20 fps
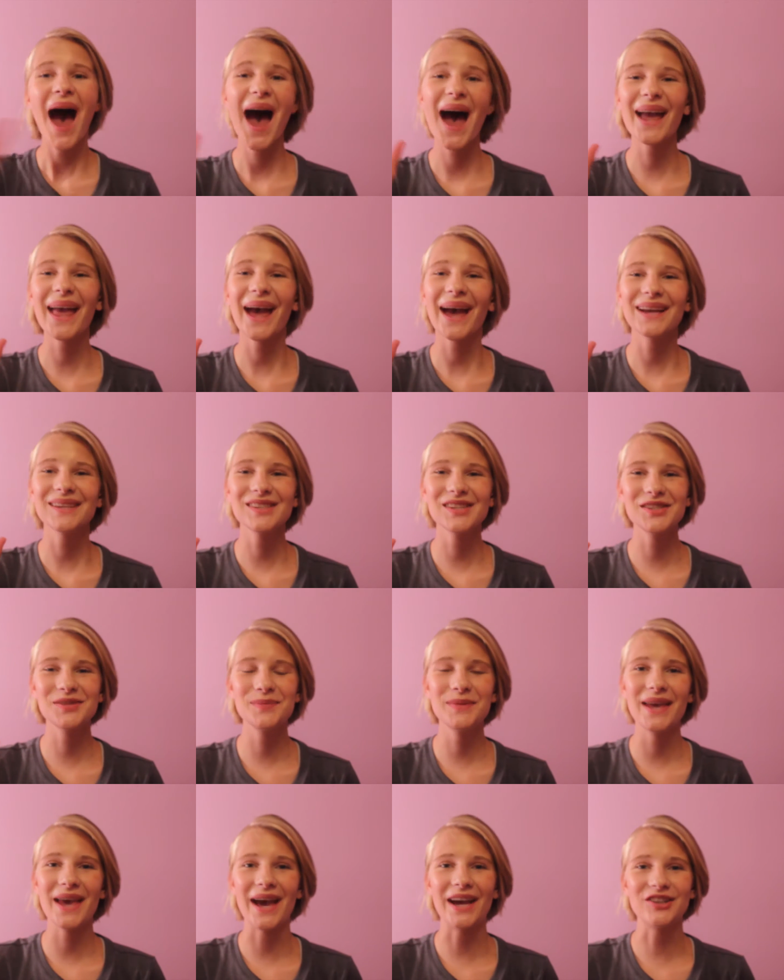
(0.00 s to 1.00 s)
Hi guys,
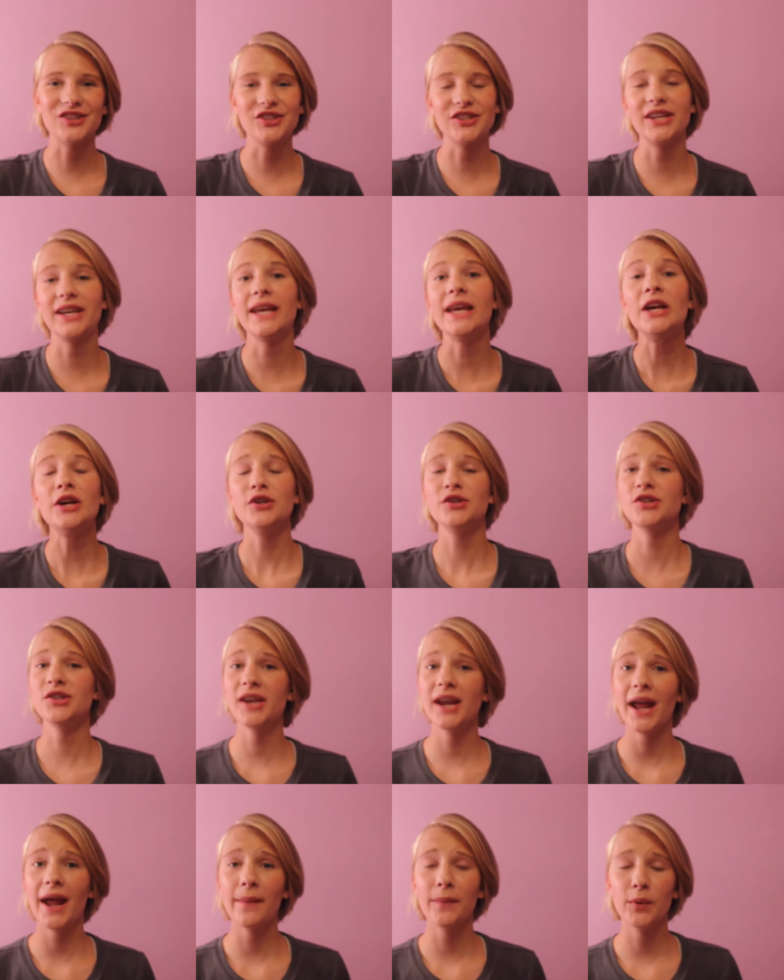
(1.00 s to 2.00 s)
it's me, Ashley.
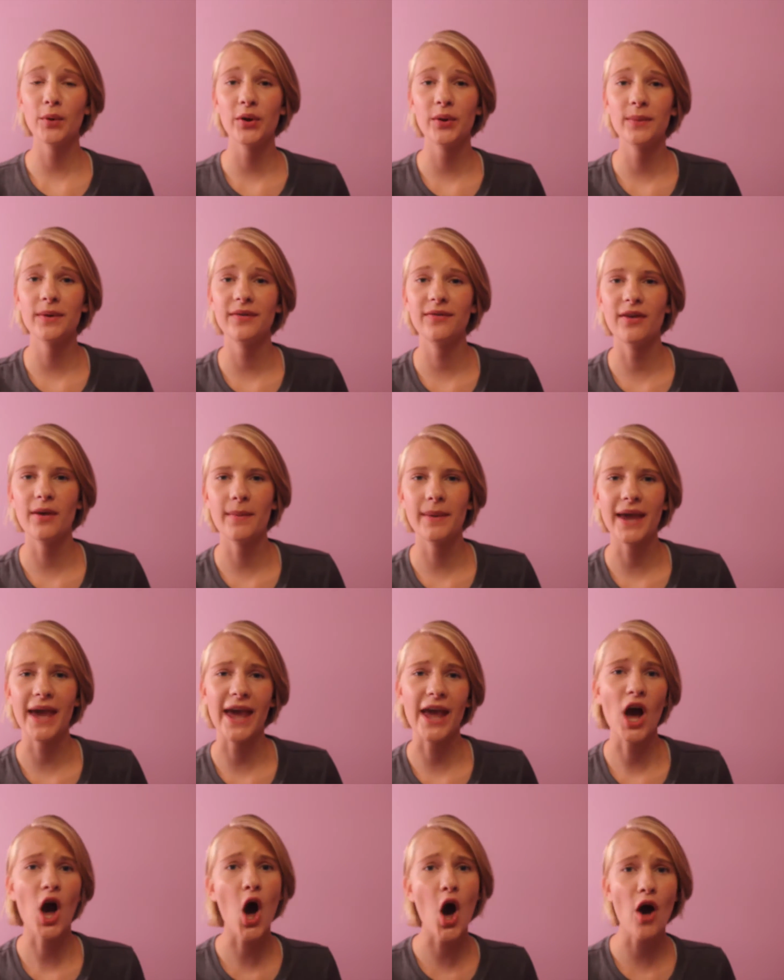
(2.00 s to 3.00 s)
Today I'm going to be filming
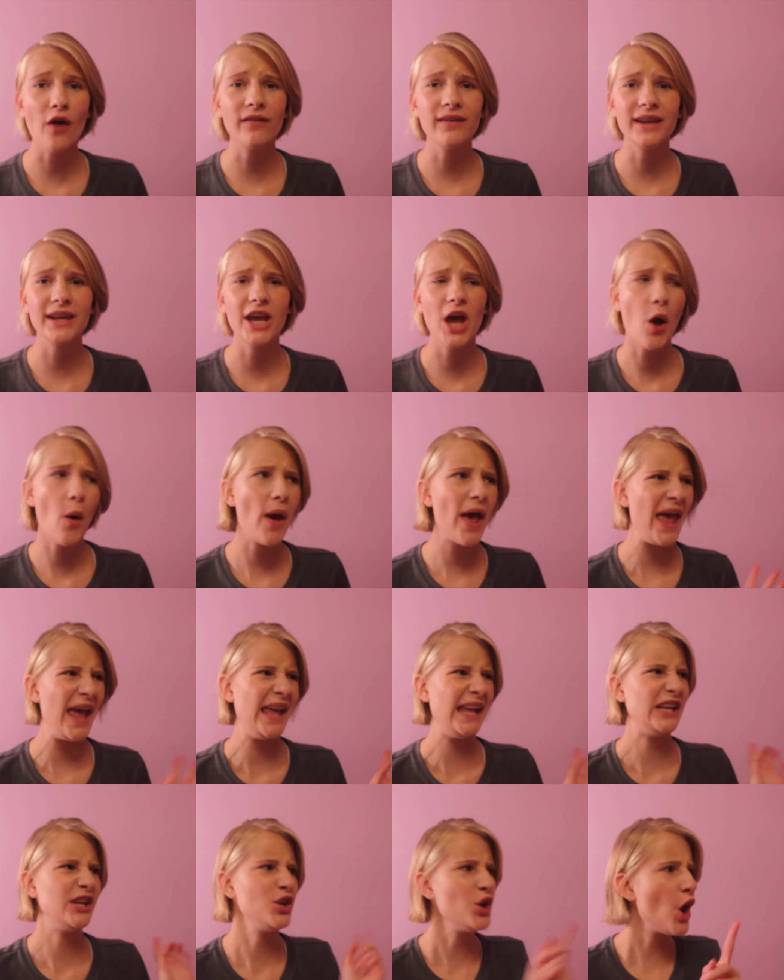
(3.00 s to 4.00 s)
a haul video,
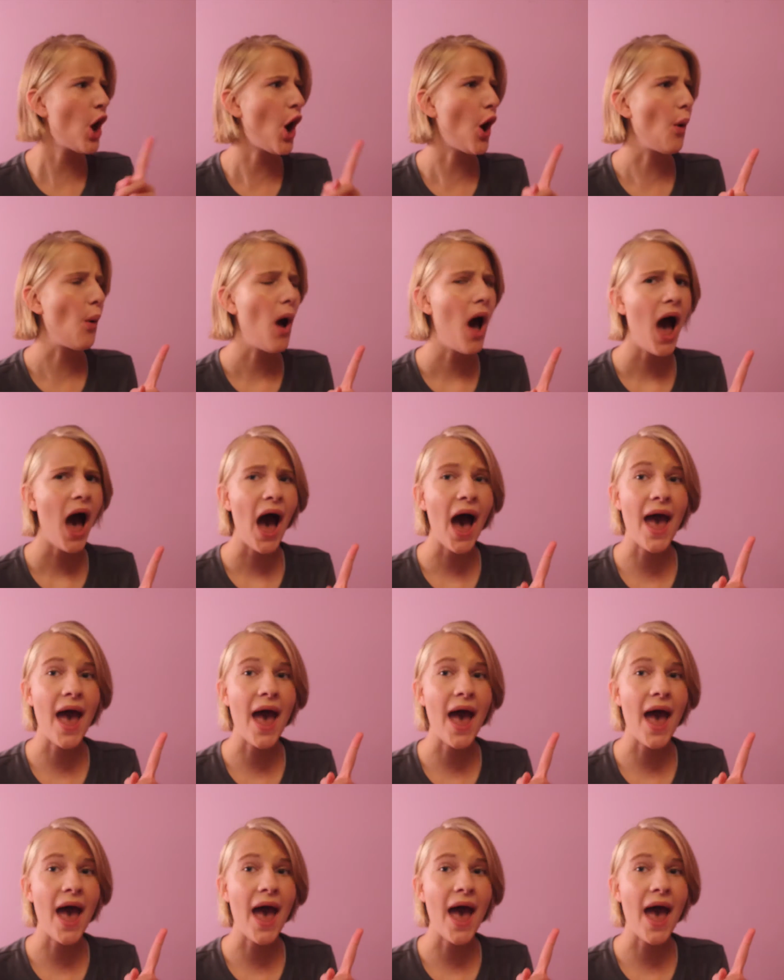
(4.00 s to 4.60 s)
and no,